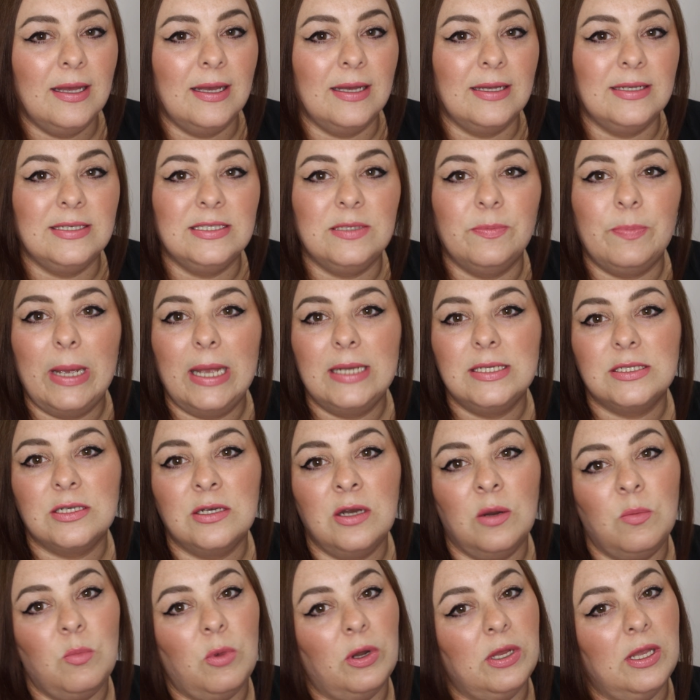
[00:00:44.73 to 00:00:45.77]
And
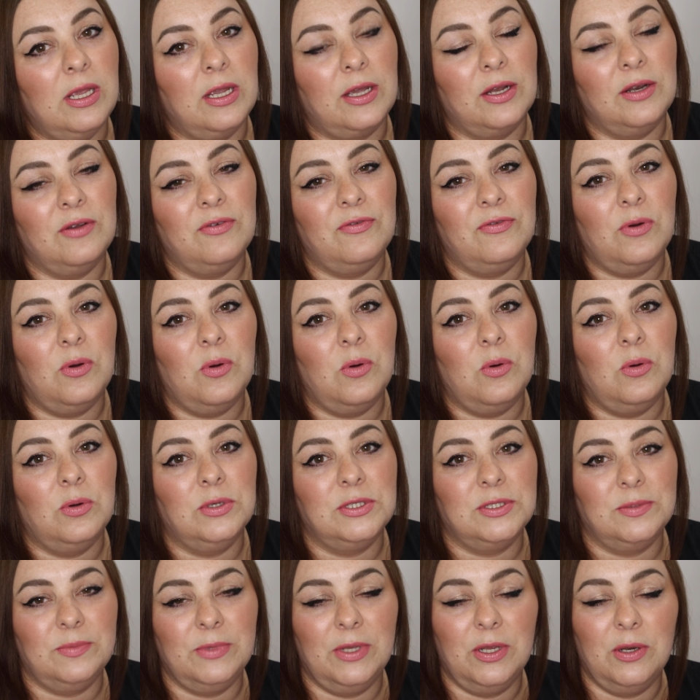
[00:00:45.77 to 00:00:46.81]
depending on what you can
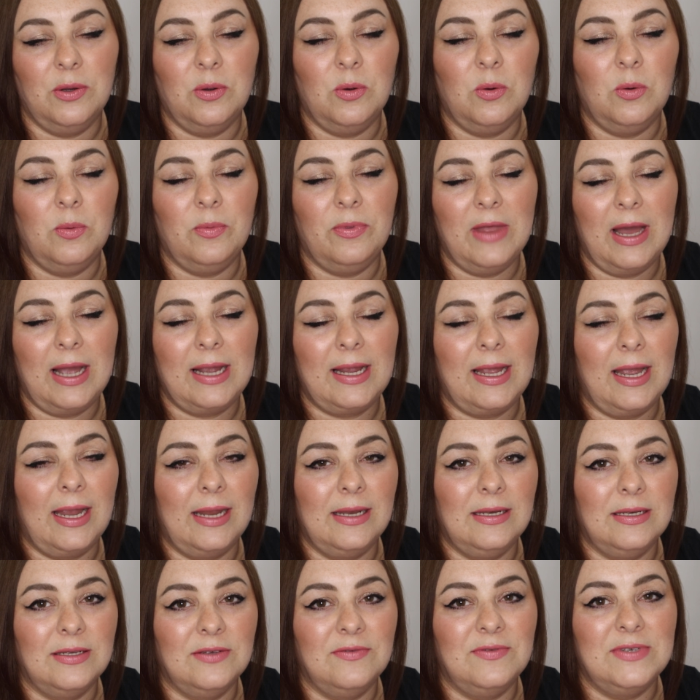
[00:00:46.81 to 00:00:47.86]
afford, you know, that
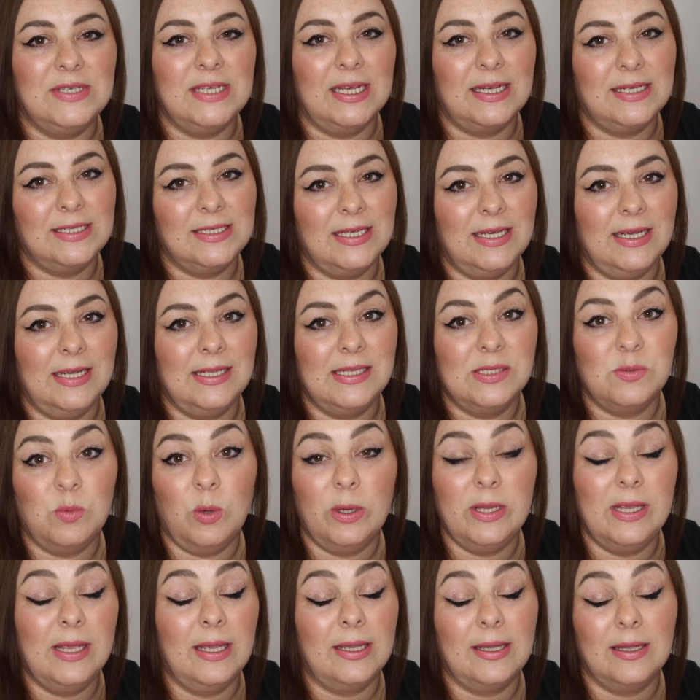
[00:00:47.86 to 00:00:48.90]
kind of dictates
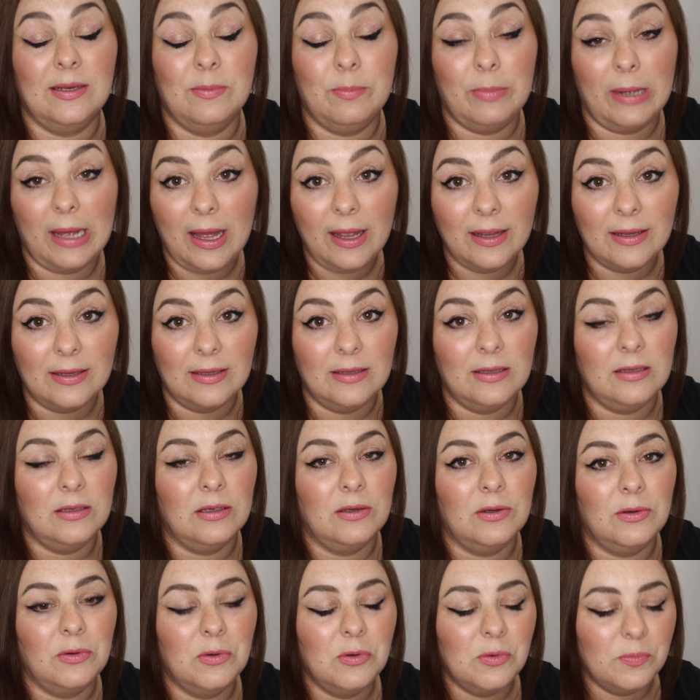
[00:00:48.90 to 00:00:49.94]
what you can buy,
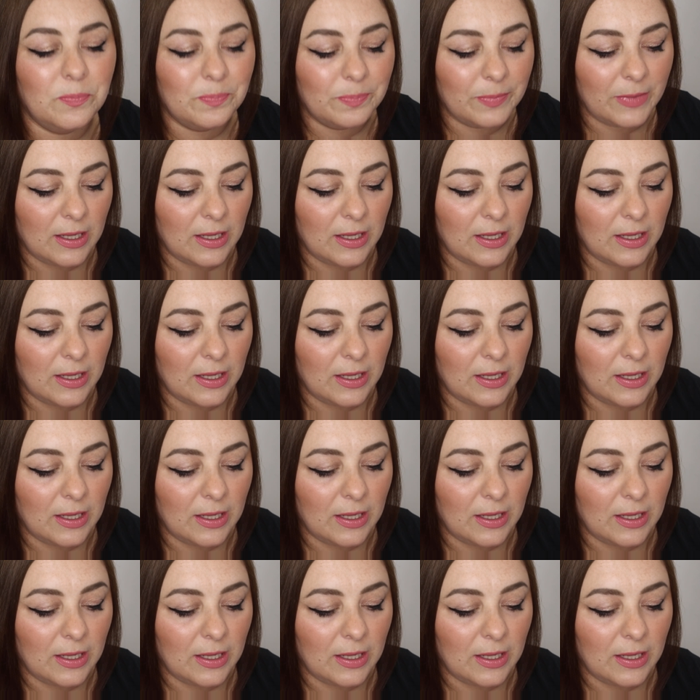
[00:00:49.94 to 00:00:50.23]
you know.